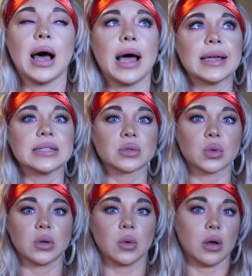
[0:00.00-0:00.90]
Ice,
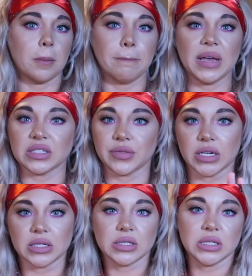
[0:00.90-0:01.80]
best
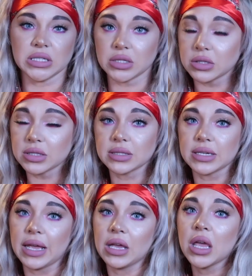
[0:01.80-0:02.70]
friend. Still to this
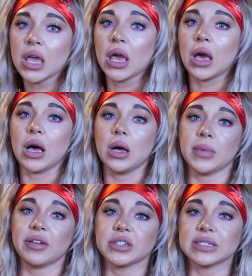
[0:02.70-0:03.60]
day,
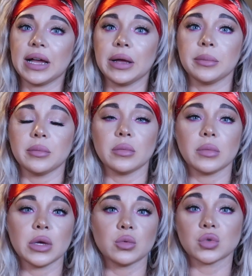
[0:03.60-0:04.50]
every time
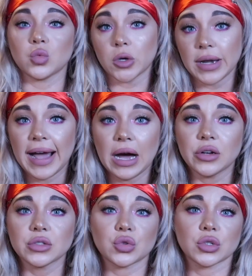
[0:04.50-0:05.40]
it was worn
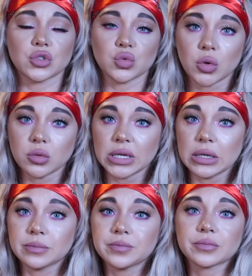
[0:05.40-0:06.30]
out or
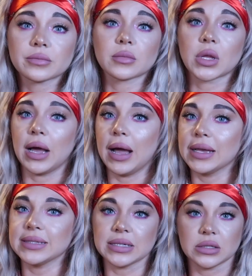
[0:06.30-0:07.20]
swollen,
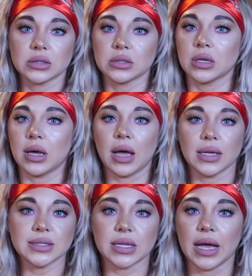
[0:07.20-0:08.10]
ice it.
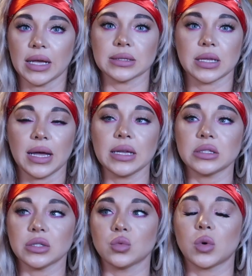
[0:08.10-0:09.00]
Ice, ice,
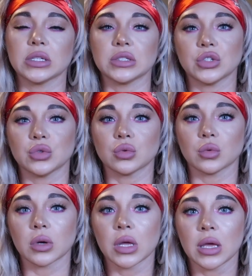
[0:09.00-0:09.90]
ice. You want
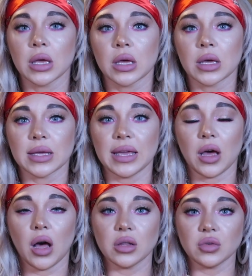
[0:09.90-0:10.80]
to
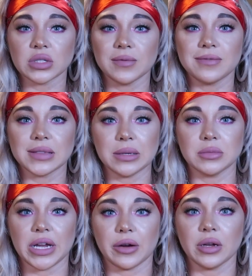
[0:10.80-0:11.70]
get all those
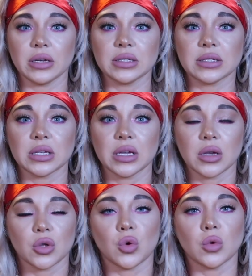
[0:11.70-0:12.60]
inflamed areas,
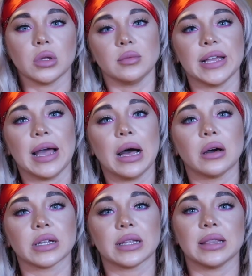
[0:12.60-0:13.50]
cool them
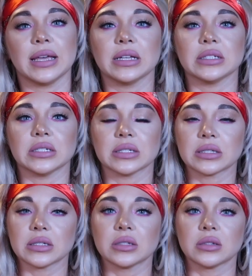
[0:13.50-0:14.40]
down, and let it just